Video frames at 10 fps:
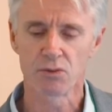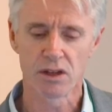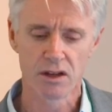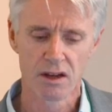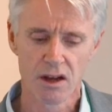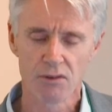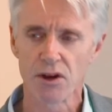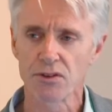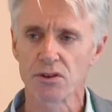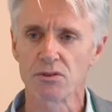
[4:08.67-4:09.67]
We
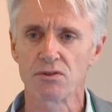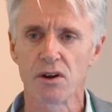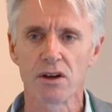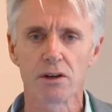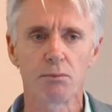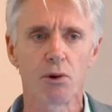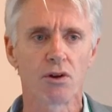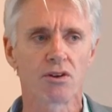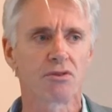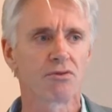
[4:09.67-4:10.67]
felt that it was very
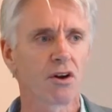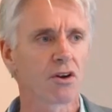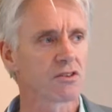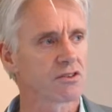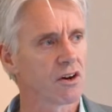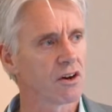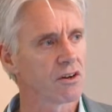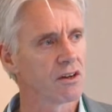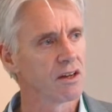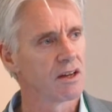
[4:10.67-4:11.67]
important to focus on